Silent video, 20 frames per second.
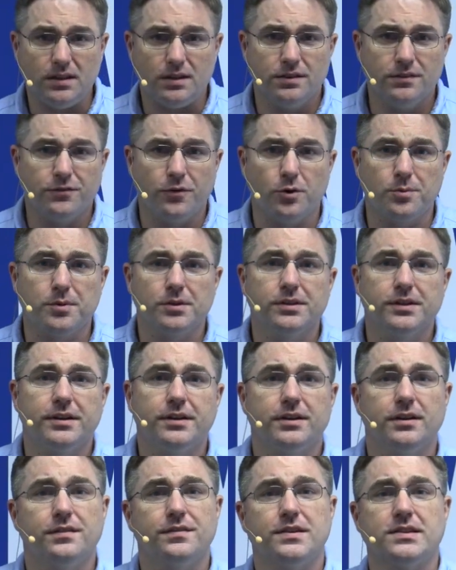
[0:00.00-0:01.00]
A former
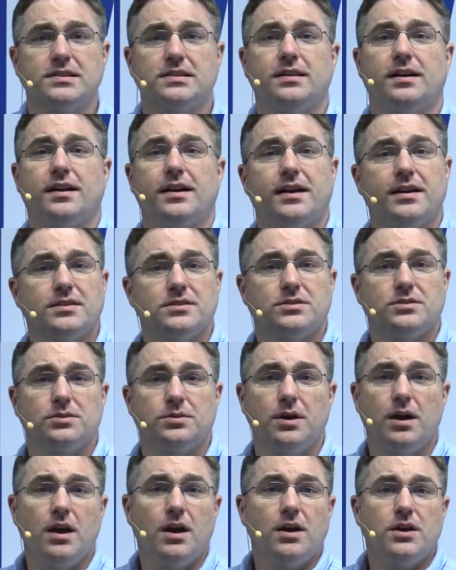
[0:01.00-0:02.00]
leader of this alliance
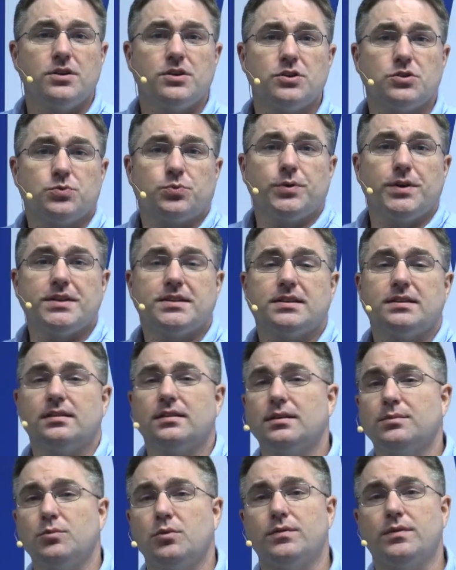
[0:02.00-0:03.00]
who just
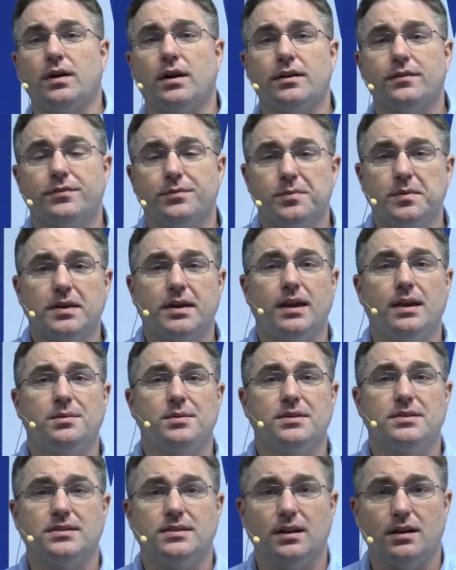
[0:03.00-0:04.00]
recently moved on from the game
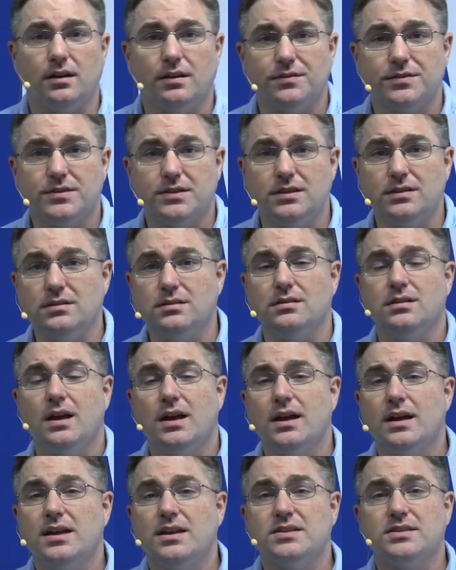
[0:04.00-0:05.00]
itself, still
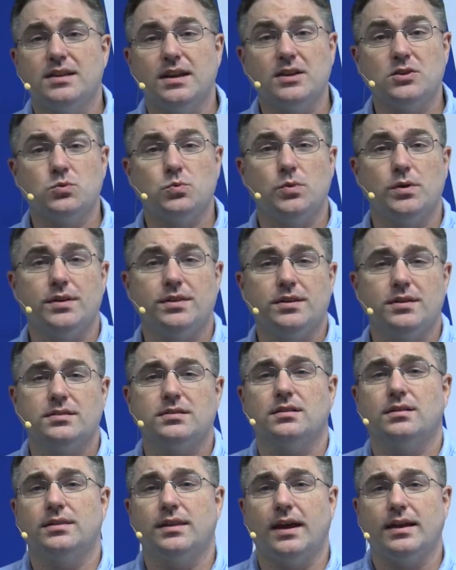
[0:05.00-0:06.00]
stays with us
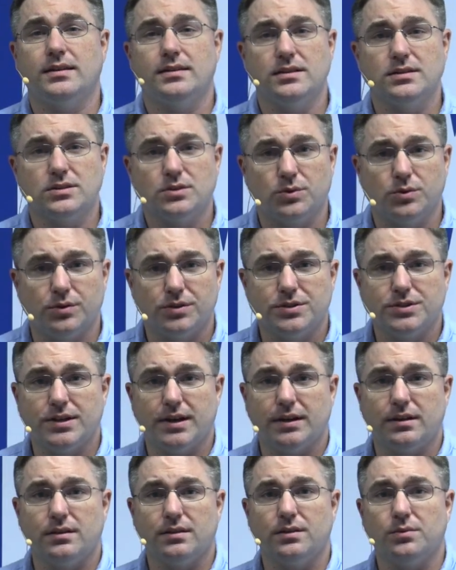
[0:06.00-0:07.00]
on that Discord
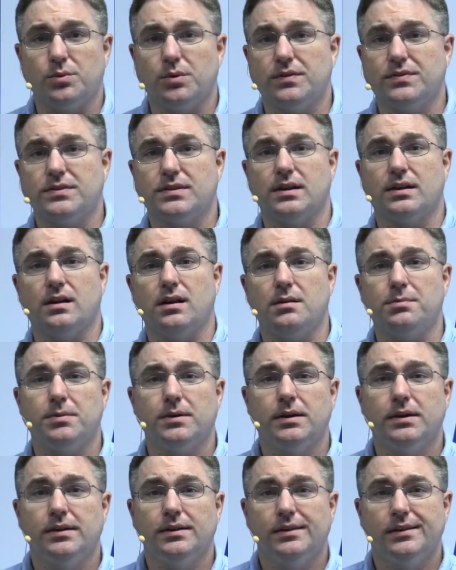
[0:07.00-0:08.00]
channel that we've set up,
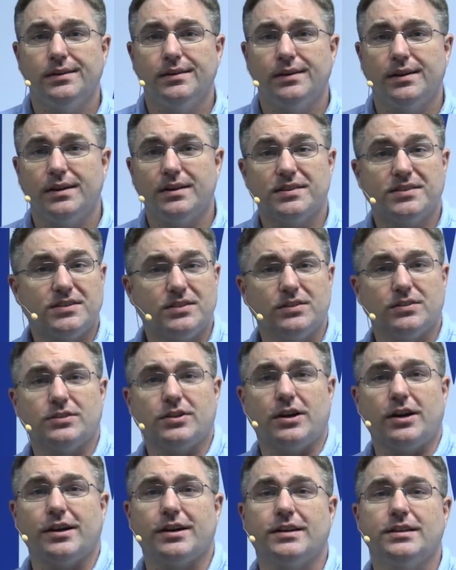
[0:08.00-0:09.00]
and is still
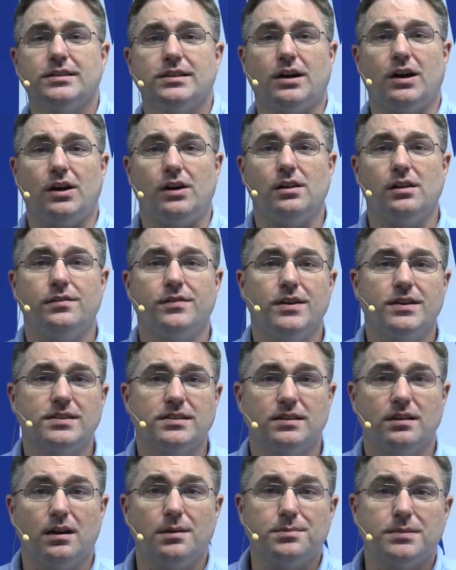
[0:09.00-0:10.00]
talking to all of
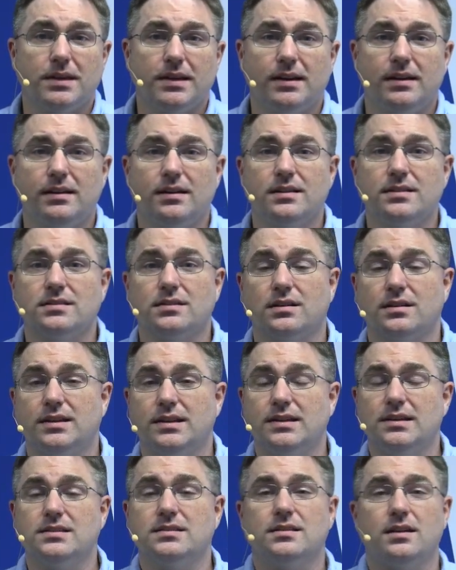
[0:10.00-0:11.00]
us and updating us on
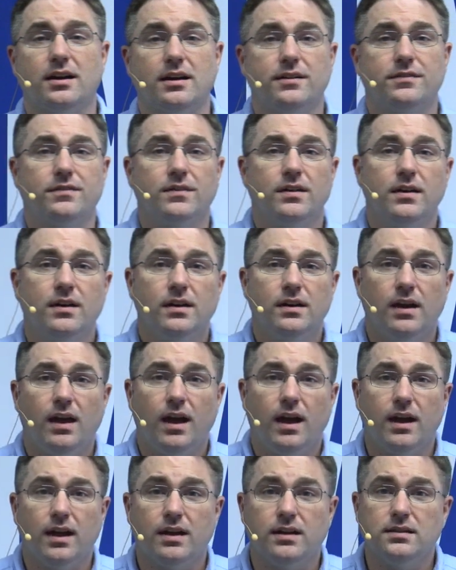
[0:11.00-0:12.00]
his life,
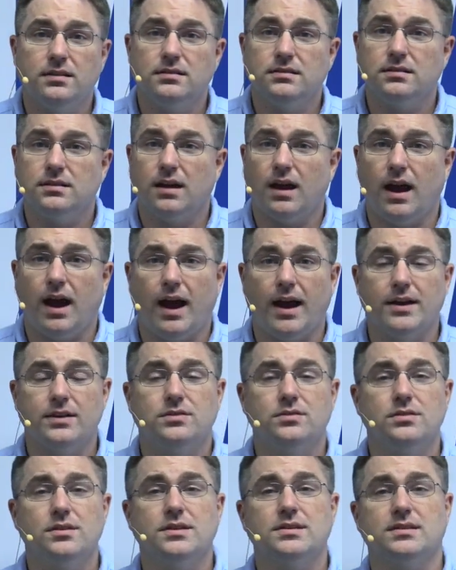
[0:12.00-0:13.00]
and I
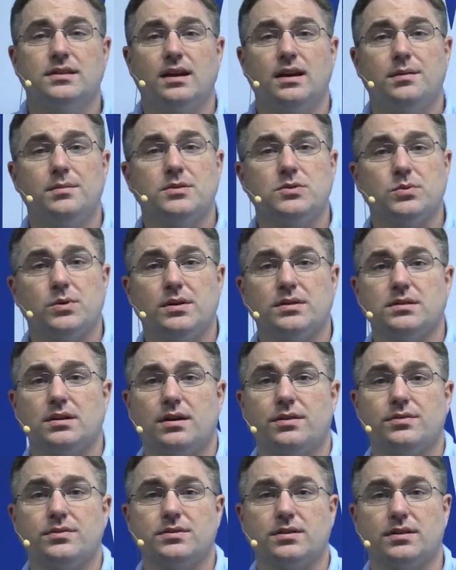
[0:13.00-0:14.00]
do the same as well as
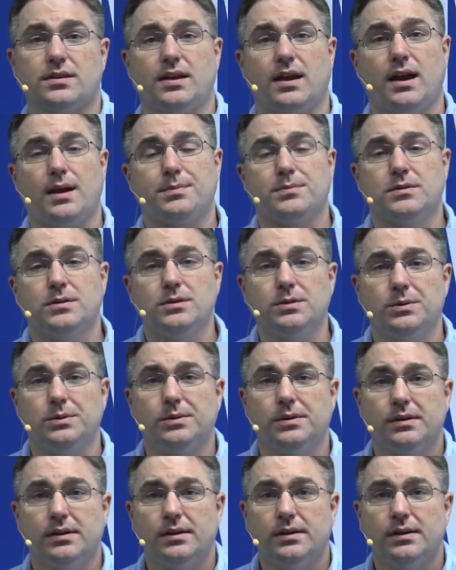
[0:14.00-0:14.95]
others on the app too.